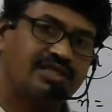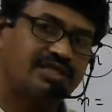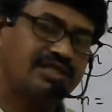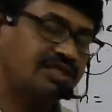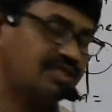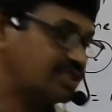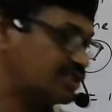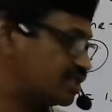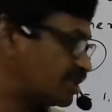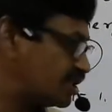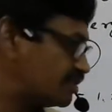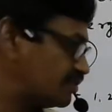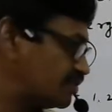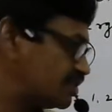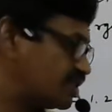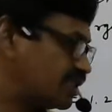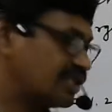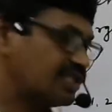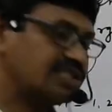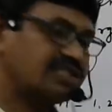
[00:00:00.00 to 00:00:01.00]
is start with
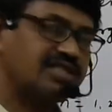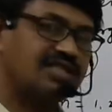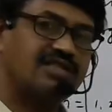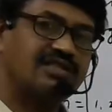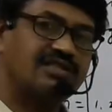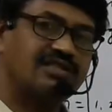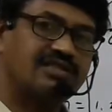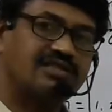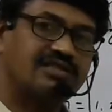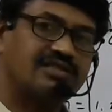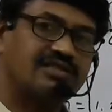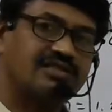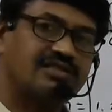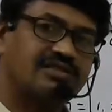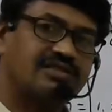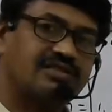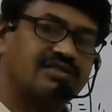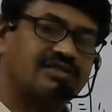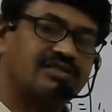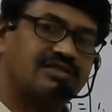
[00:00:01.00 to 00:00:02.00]
second shell.
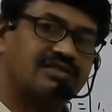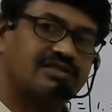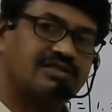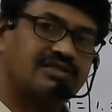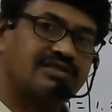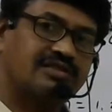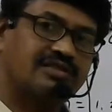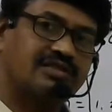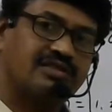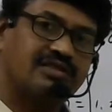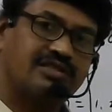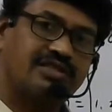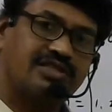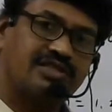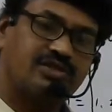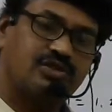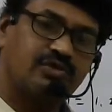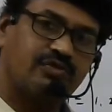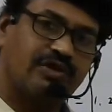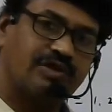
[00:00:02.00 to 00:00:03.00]
There is
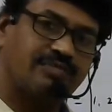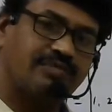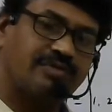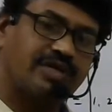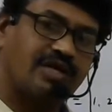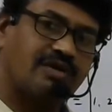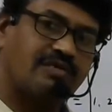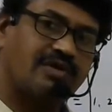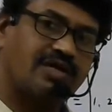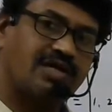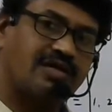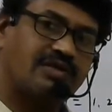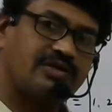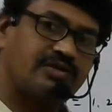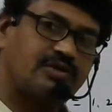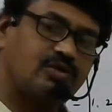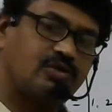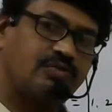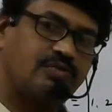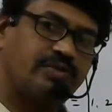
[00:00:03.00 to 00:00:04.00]
no 1p orbital.
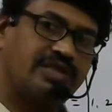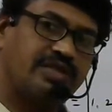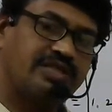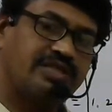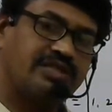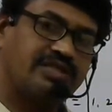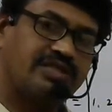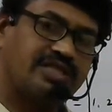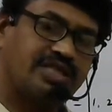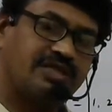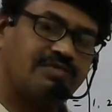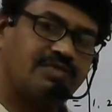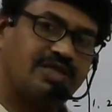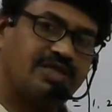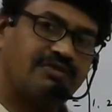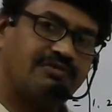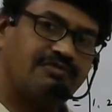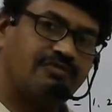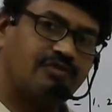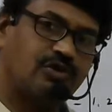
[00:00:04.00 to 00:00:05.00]
2p,
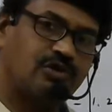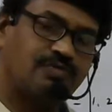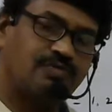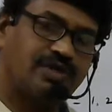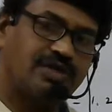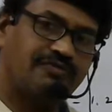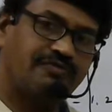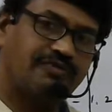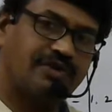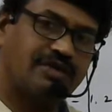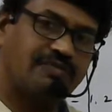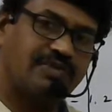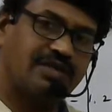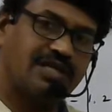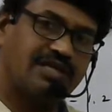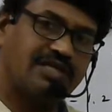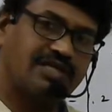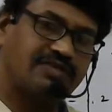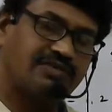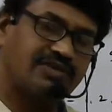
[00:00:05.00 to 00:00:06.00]
3p, 4p, 5p,
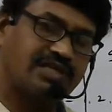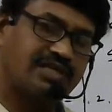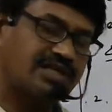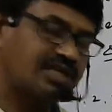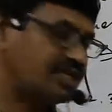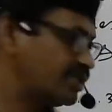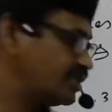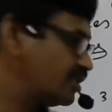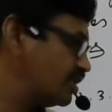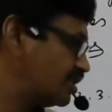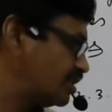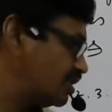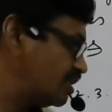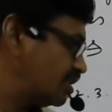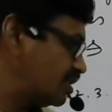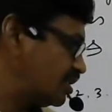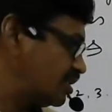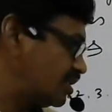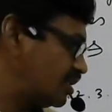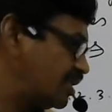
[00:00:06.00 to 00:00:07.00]
like that you can write.
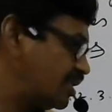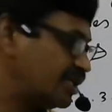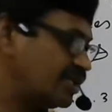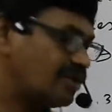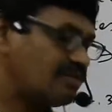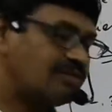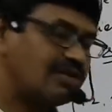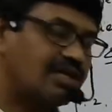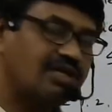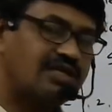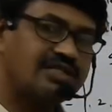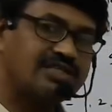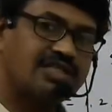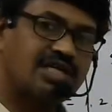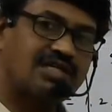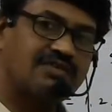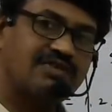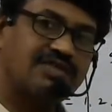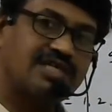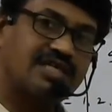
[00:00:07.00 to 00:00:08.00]
D orbital
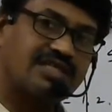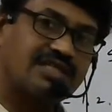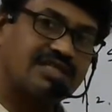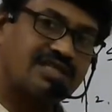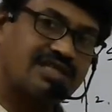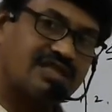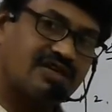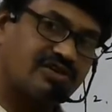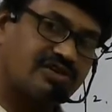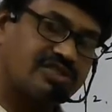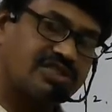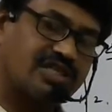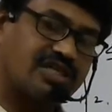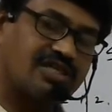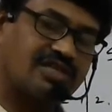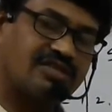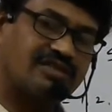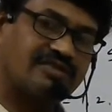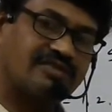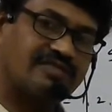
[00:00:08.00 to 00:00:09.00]
start with third shell,
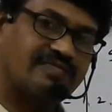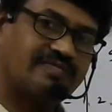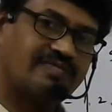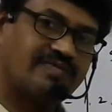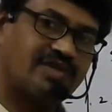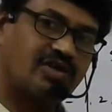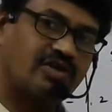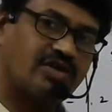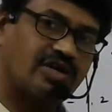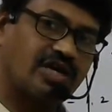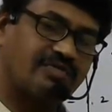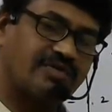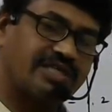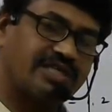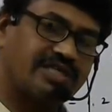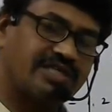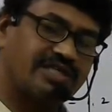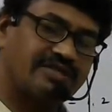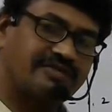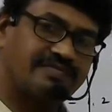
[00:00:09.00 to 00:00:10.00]
third
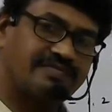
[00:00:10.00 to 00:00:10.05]
orbit.